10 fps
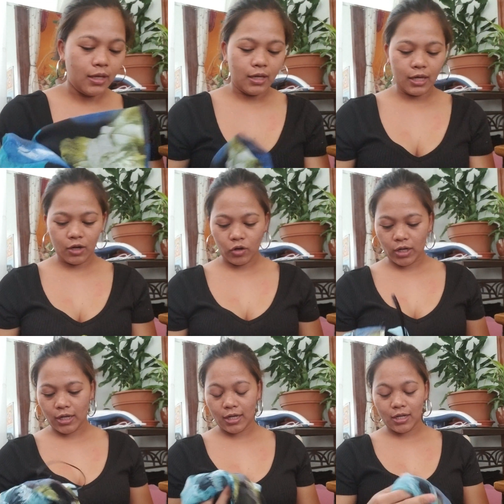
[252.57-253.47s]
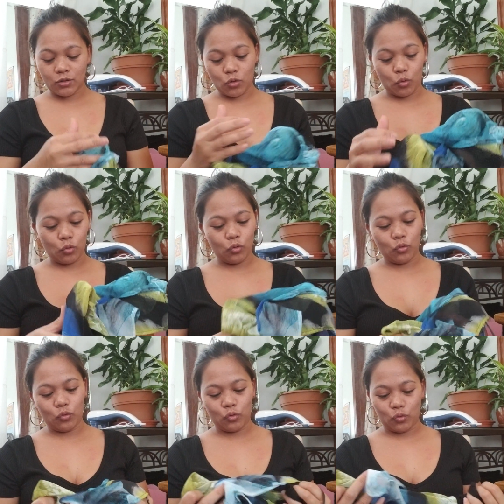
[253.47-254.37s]
Here is,
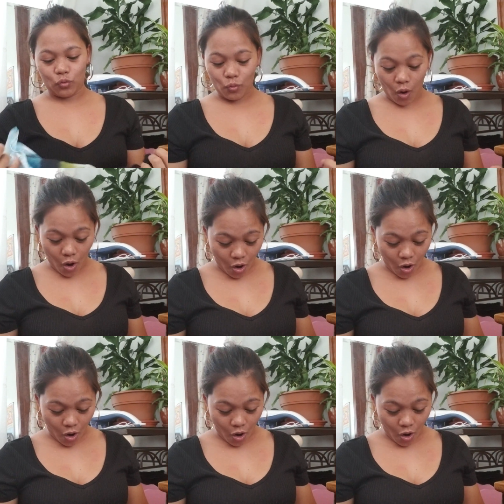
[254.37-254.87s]
look,